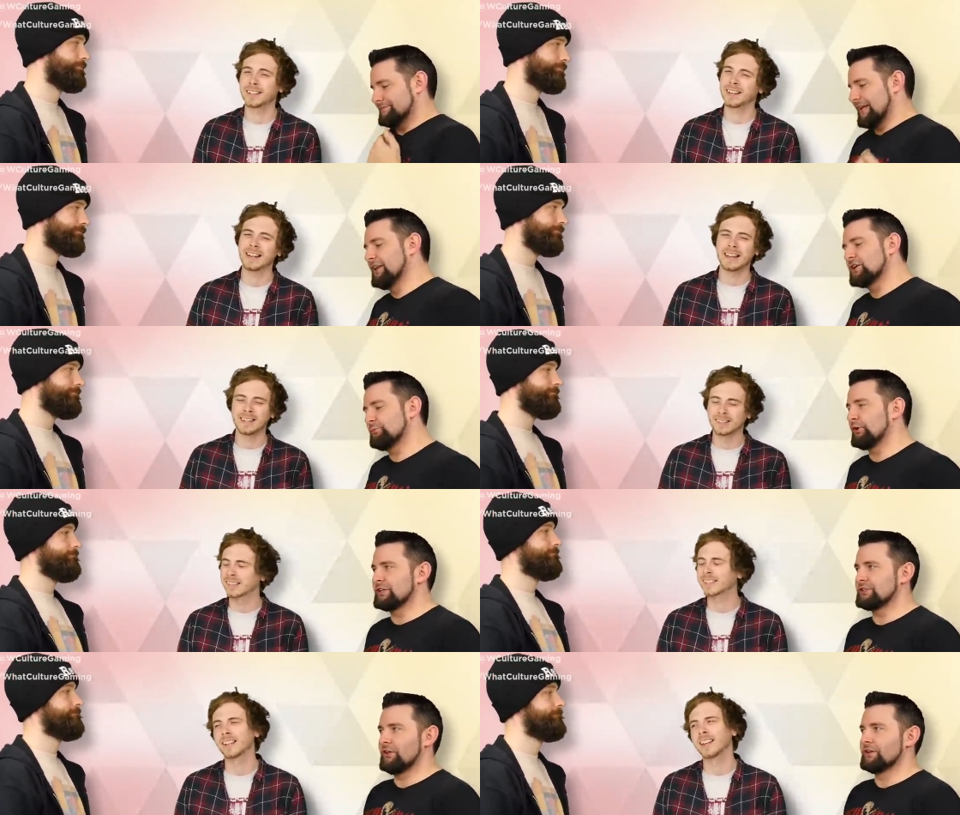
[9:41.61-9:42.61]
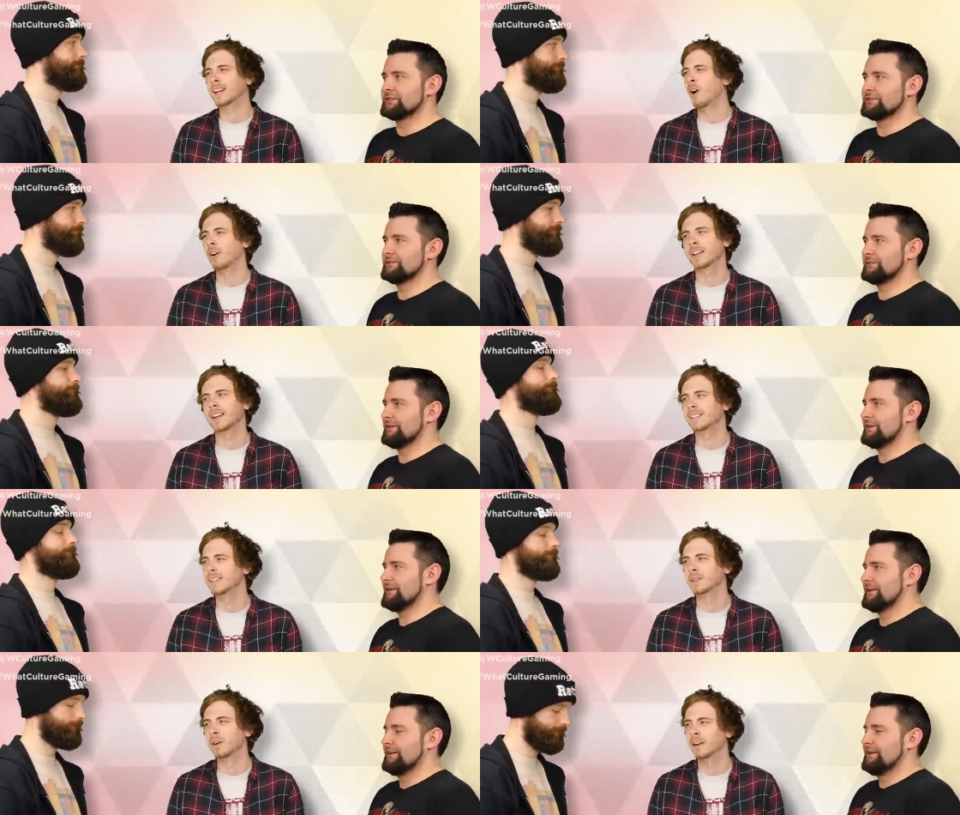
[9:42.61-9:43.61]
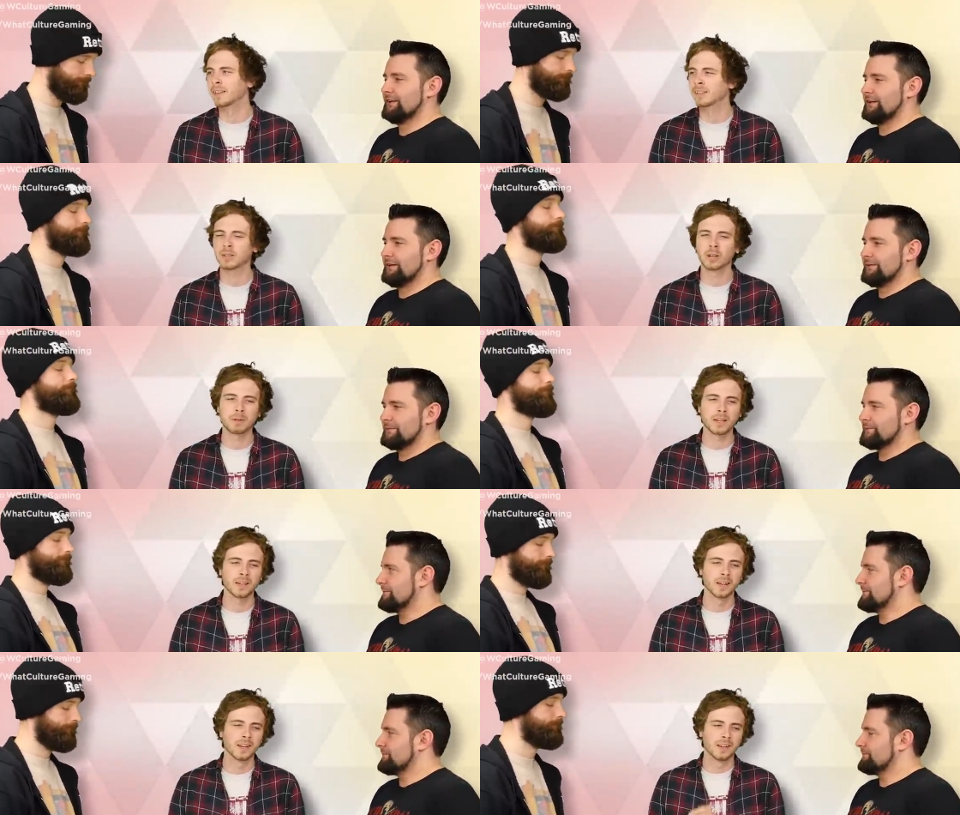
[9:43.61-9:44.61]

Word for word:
Speaker 1: It looks it'll pretty sell solid. like hotcakes either way. Mm-hmm. This is going to be